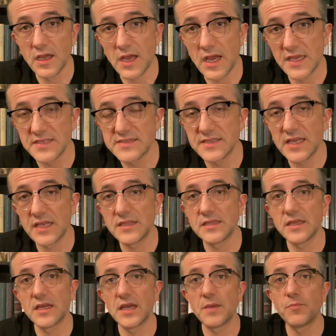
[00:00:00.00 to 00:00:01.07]
Iceland,
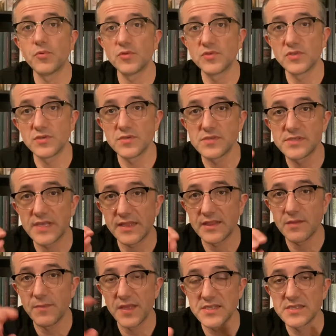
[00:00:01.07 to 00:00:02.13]
put the
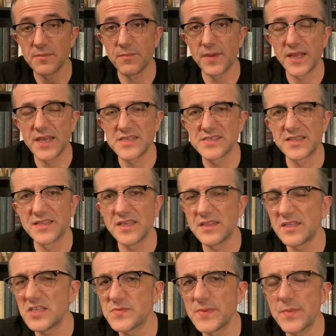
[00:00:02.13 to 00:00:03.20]
settlements in place, and
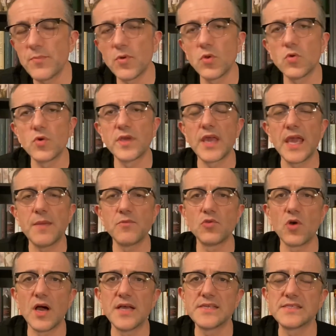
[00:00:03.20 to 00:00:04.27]
these people who came to
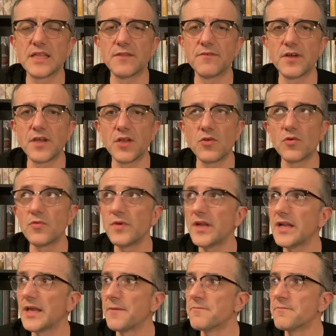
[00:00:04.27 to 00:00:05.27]
Iceland were really